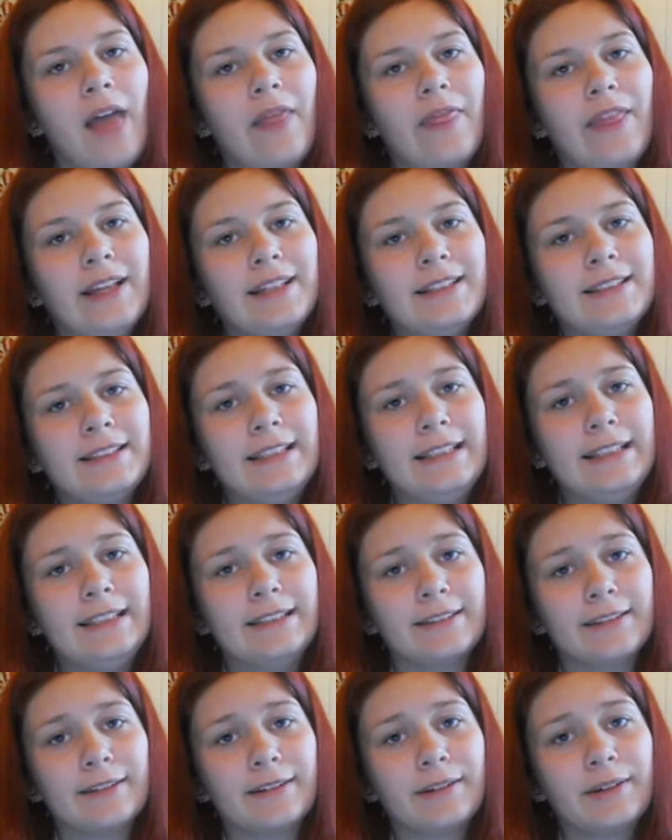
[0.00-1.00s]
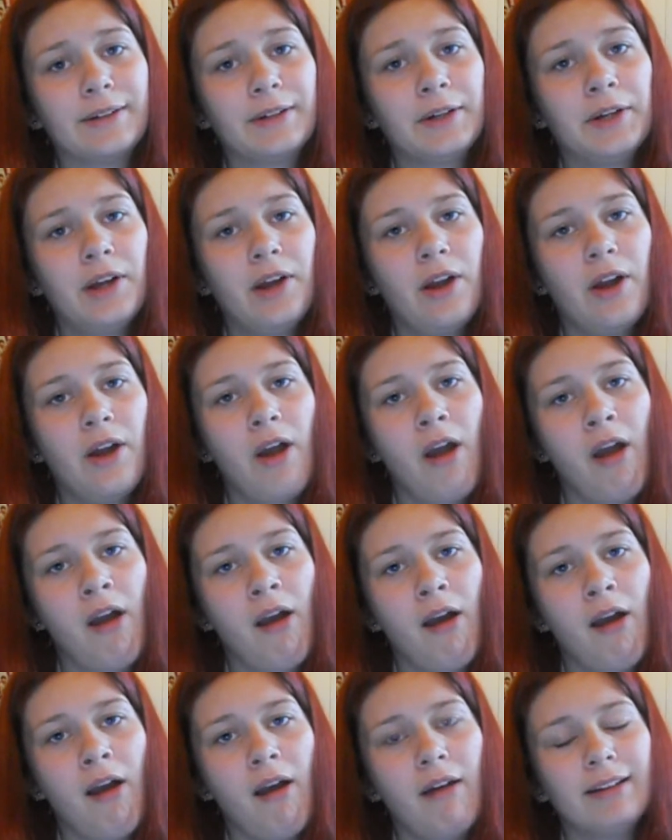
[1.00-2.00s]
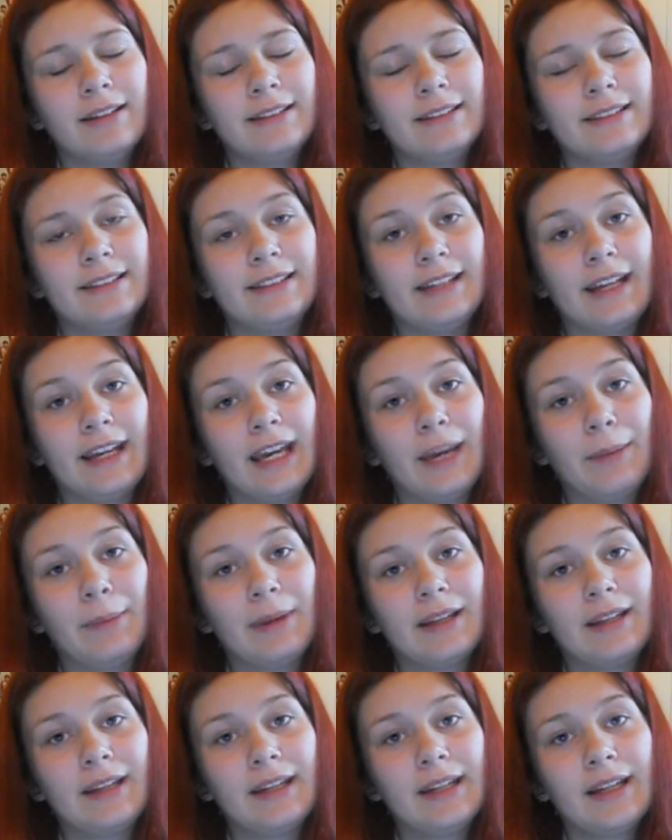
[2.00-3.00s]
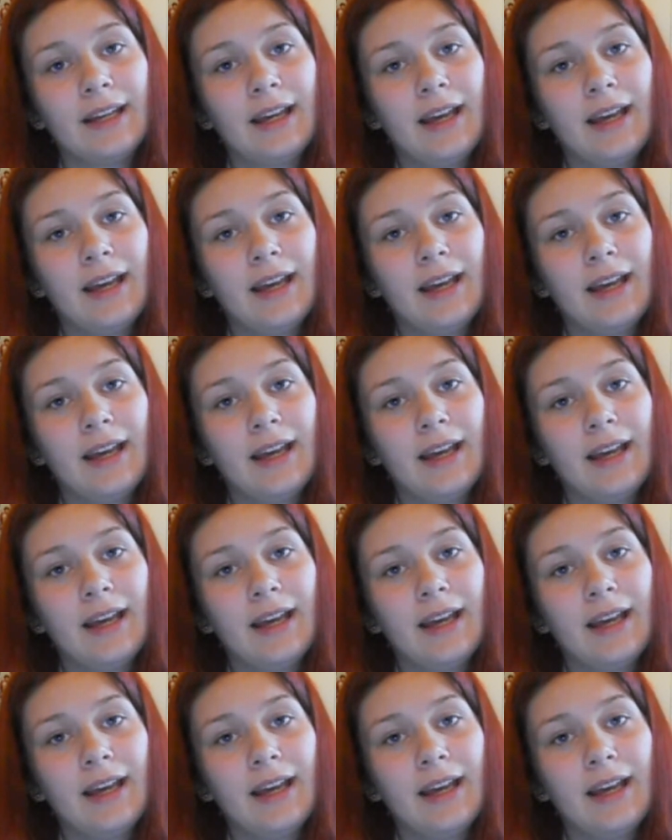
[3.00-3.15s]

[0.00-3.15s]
that teaser, damn it,